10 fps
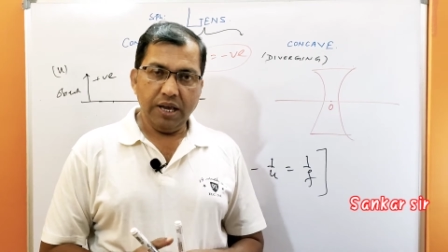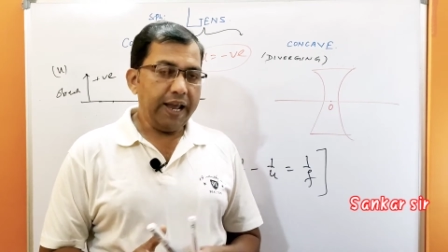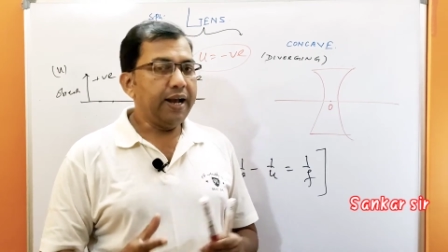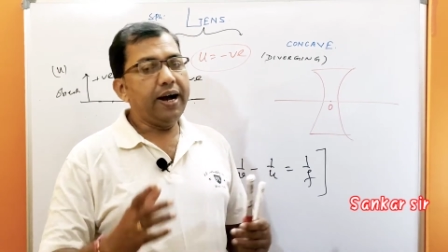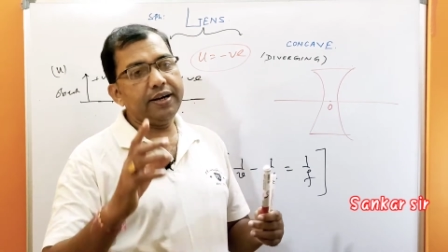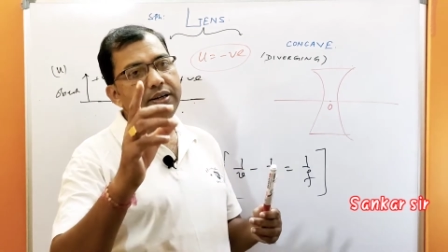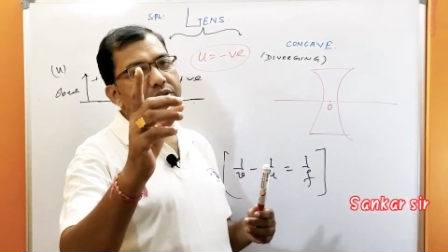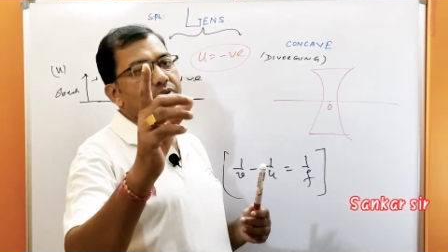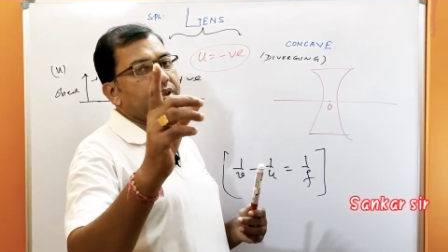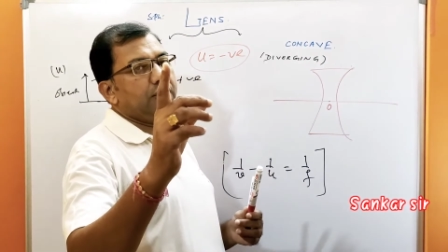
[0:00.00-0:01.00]
and art,
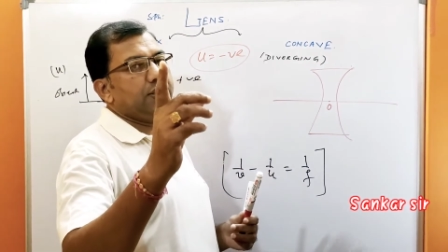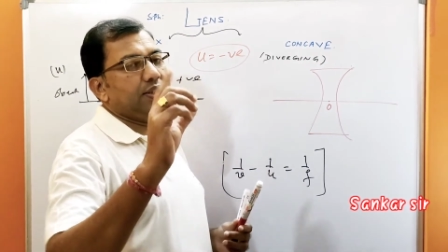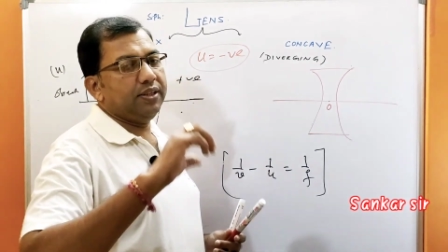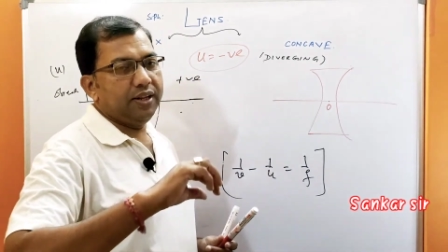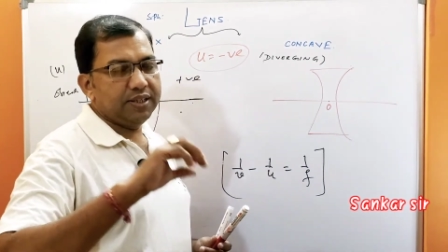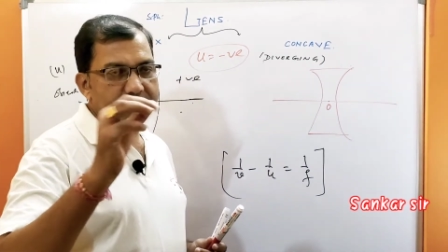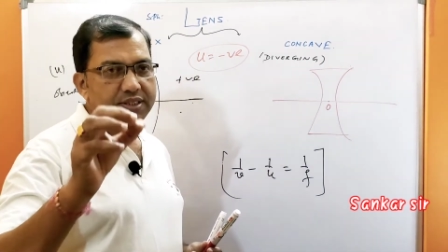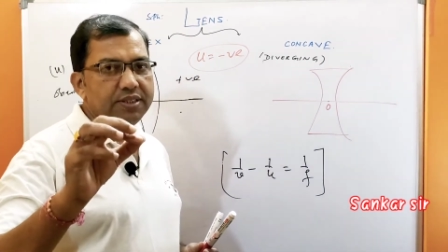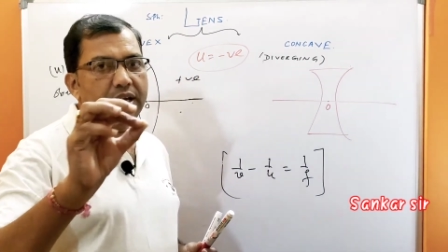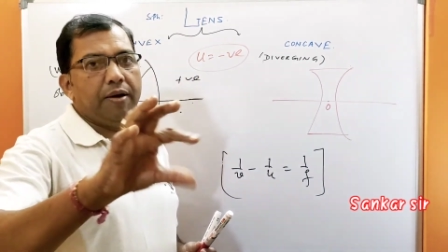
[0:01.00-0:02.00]
last
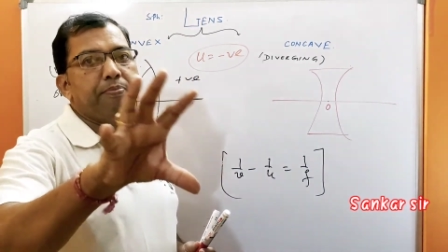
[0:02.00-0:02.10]
is